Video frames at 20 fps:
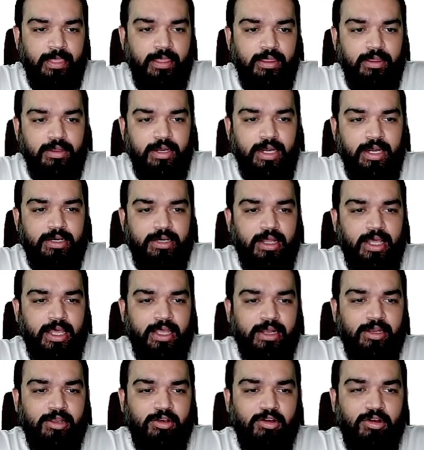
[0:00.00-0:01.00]
Right, I
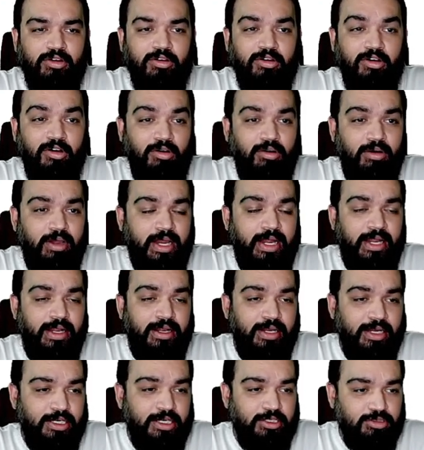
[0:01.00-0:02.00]
click on go and
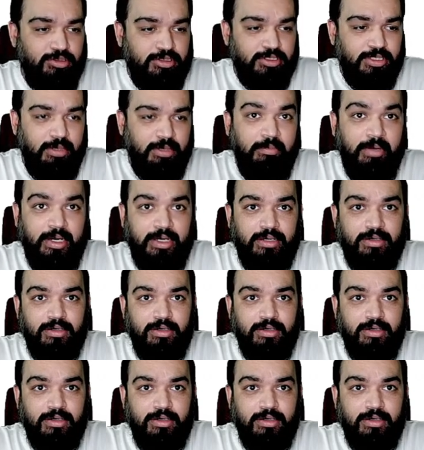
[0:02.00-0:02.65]
it should submit.